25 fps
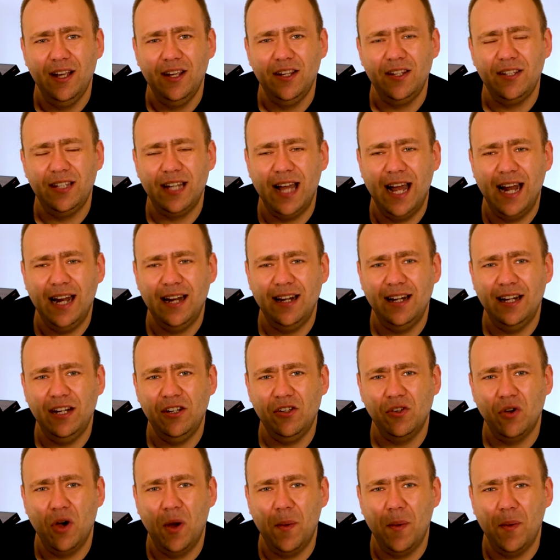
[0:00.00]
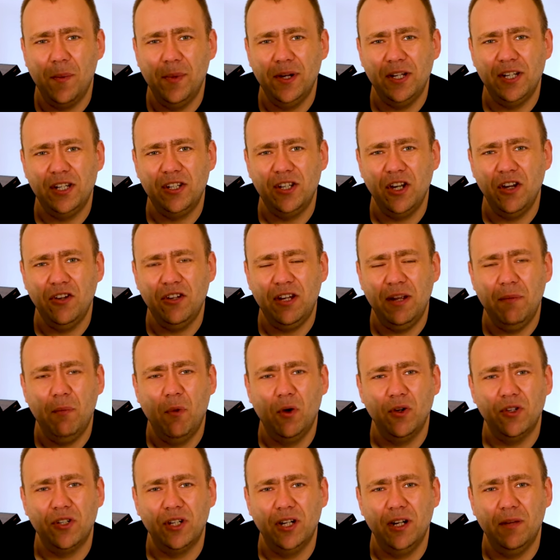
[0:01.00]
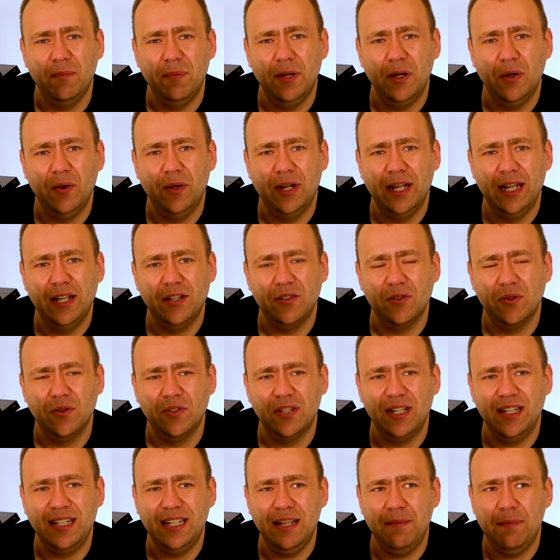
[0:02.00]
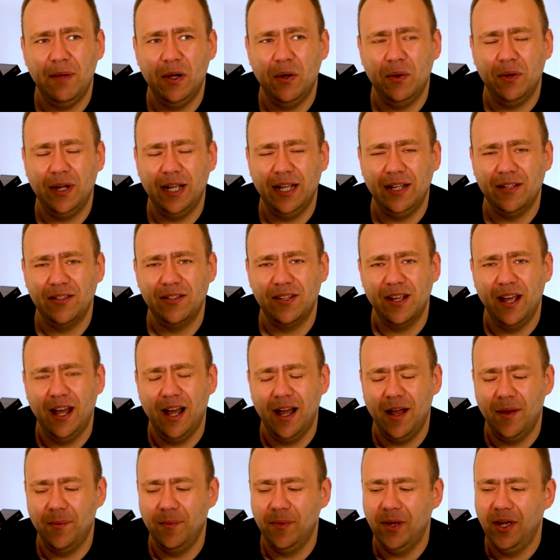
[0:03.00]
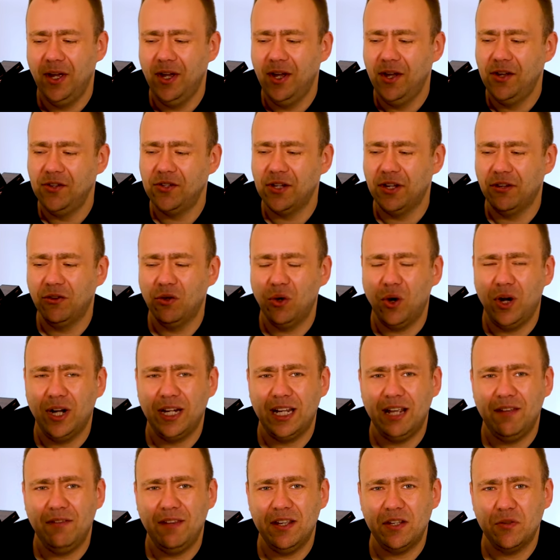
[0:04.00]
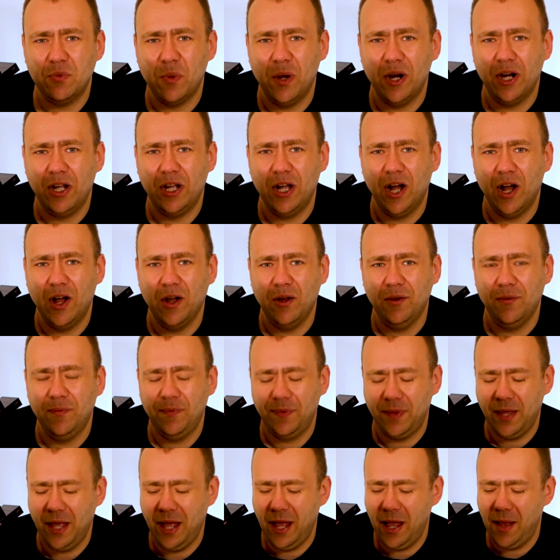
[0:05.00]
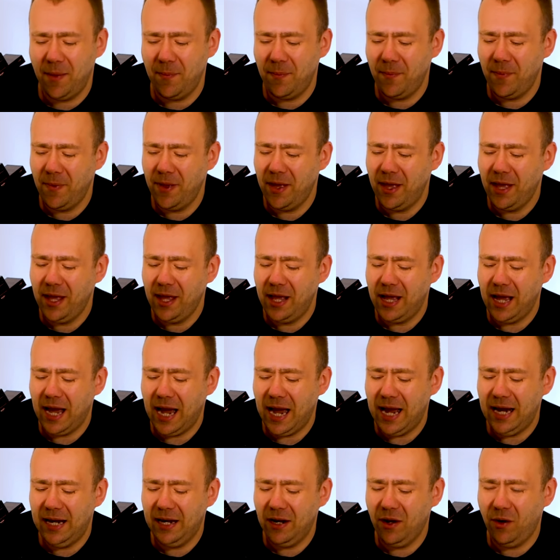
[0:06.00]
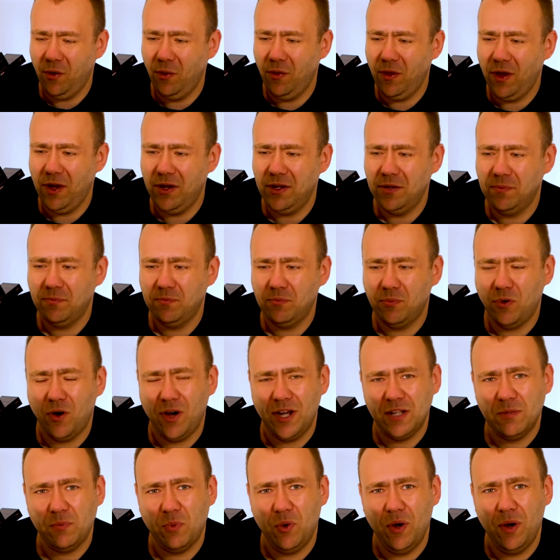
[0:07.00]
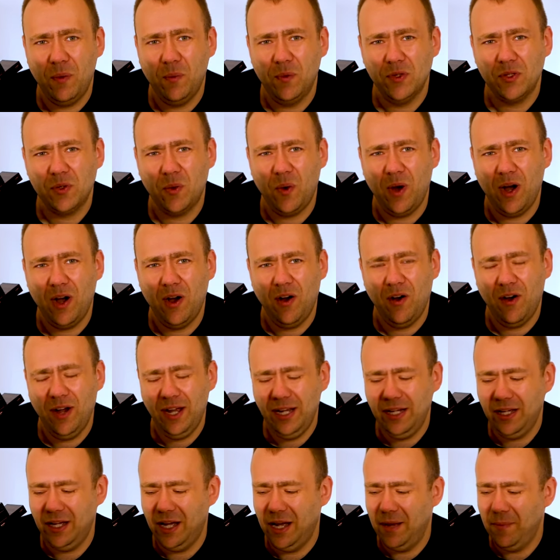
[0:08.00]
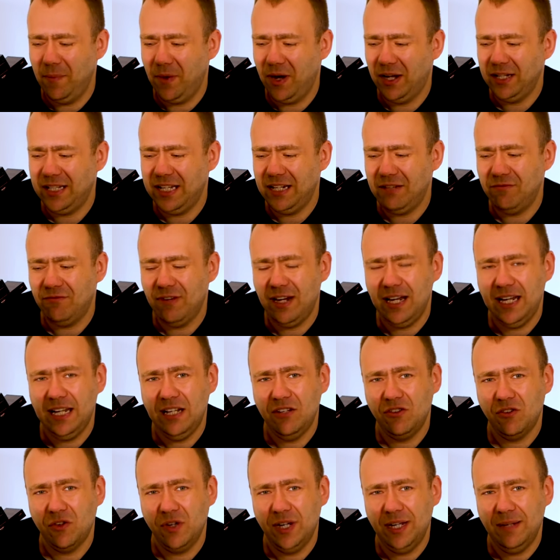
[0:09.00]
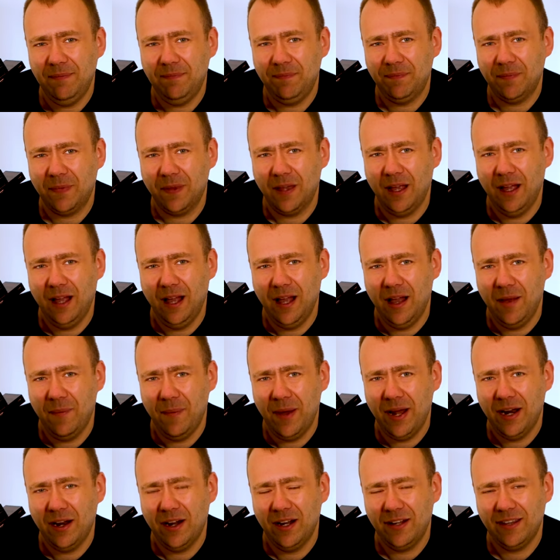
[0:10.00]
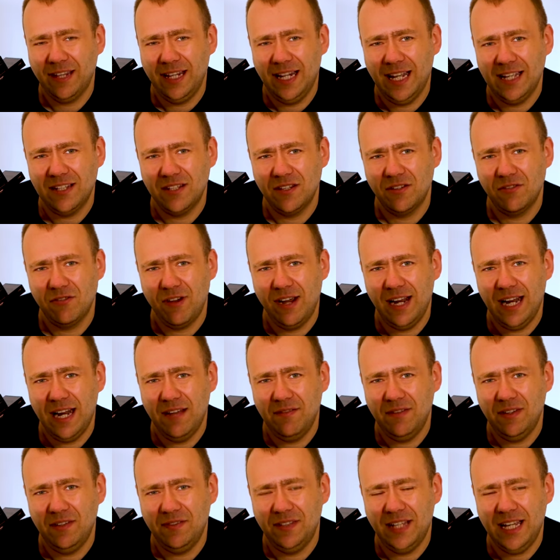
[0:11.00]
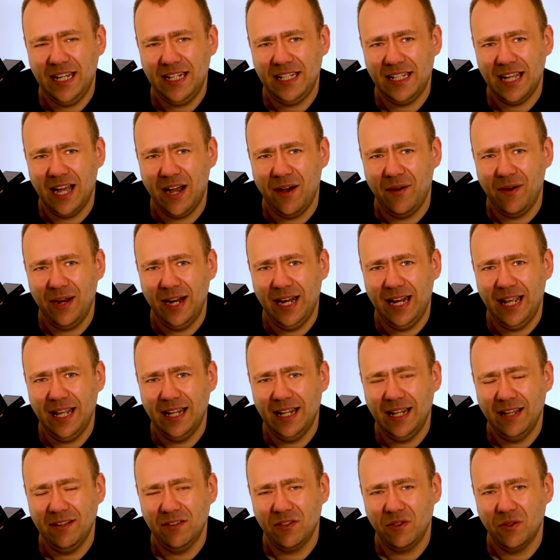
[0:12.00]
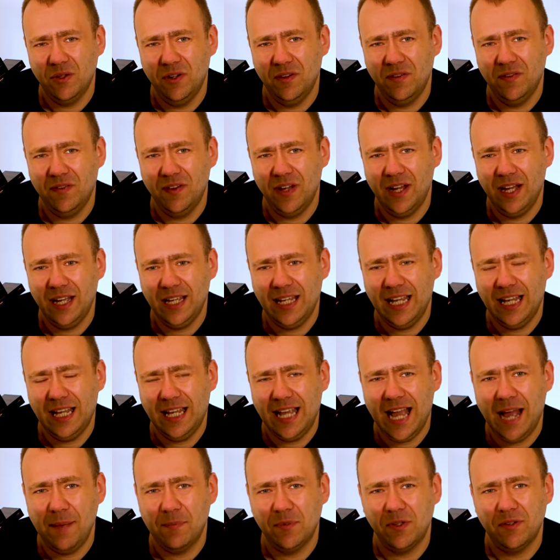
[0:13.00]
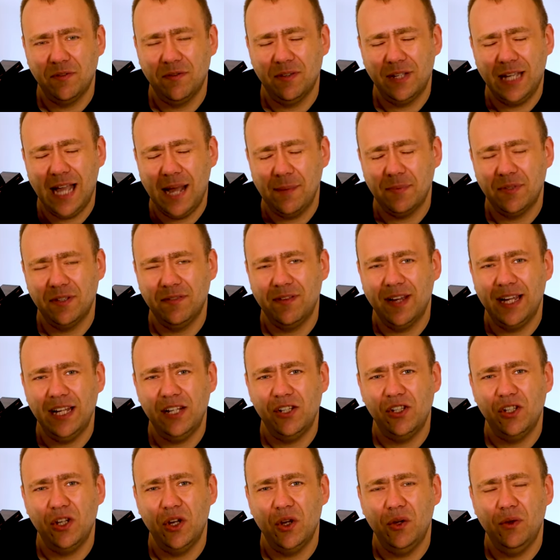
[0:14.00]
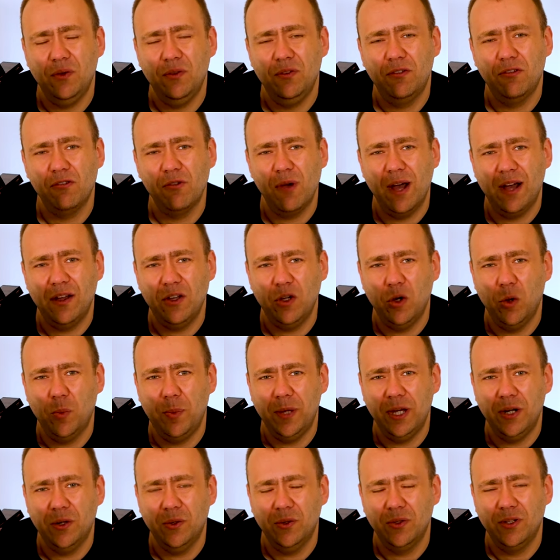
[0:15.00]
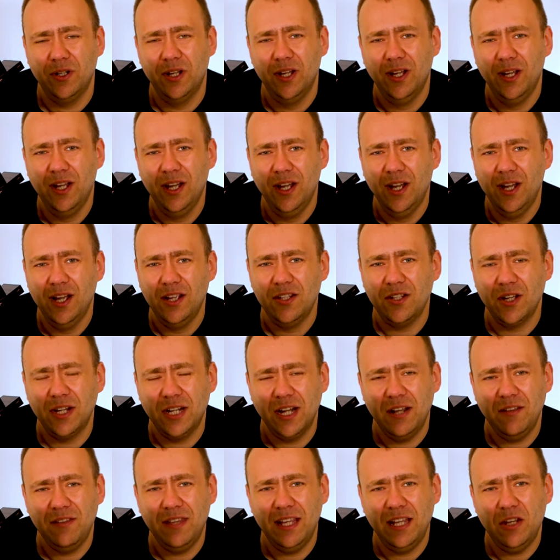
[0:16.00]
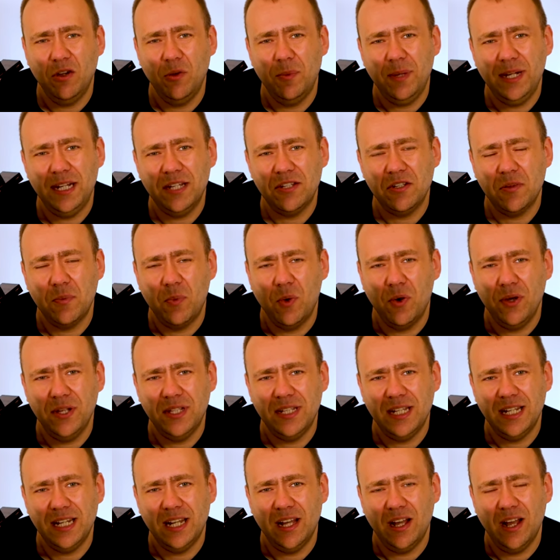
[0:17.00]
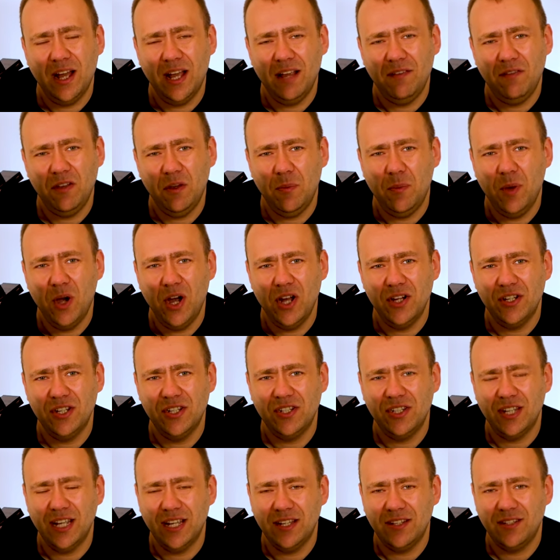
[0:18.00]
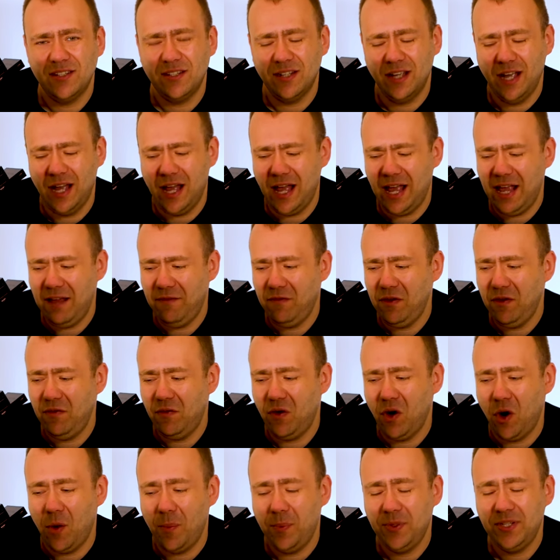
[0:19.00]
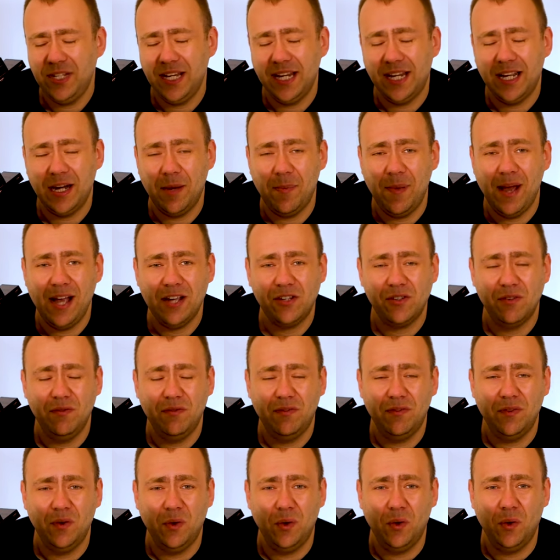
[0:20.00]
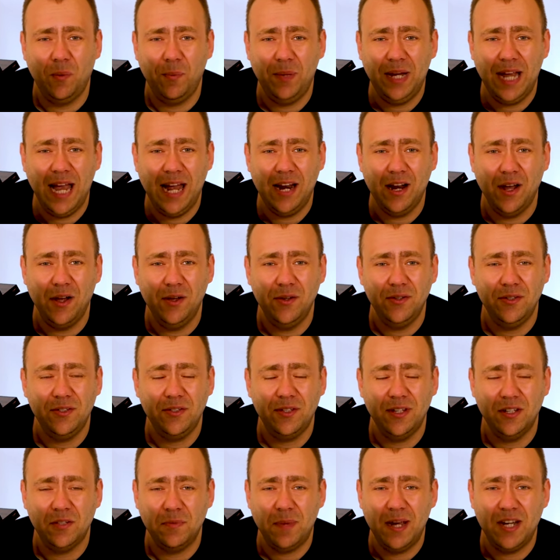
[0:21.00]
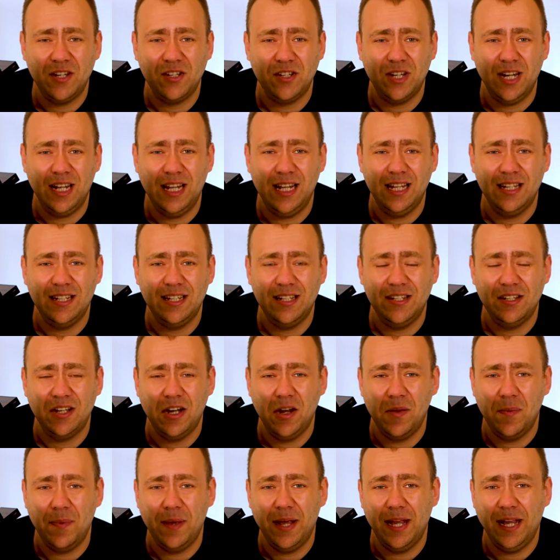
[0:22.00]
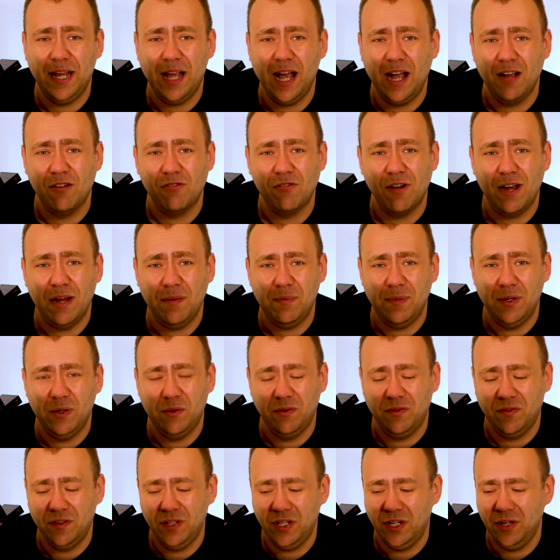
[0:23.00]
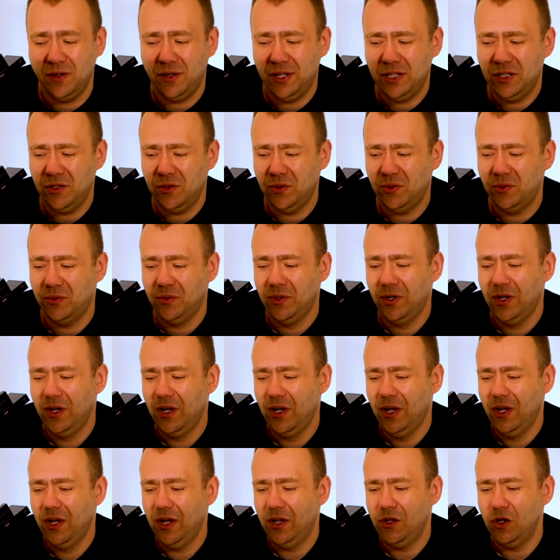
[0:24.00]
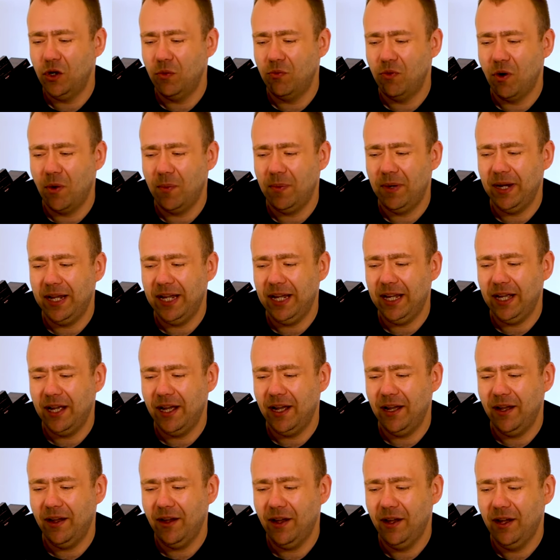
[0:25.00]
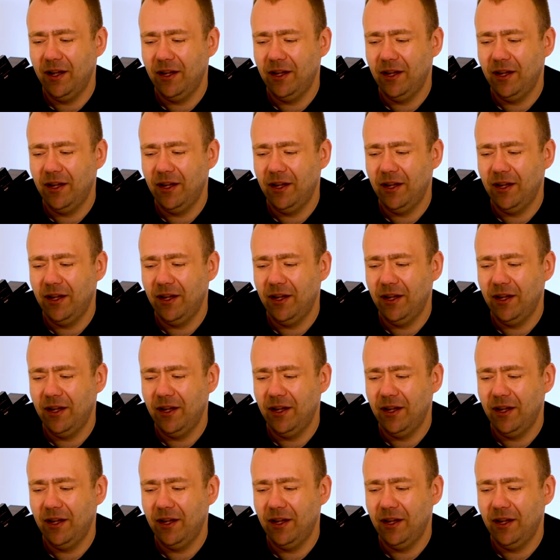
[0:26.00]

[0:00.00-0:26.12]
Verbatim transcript: standard enjoyment, which is usually modular buildings or city buildings. Um, so I thought I'd give this one a go. Um, and although the price point was quite high, um, I did really enjoy it. Um, and I think there's a great level of detail in it that sort of uh, captivates you throughout your build. So I don't think you'll be disappointed uh, if you purchase this. Uh, if you've got a particular passion for pianos, especially, this is going to be a great build for you, and you'll you'll probably uh,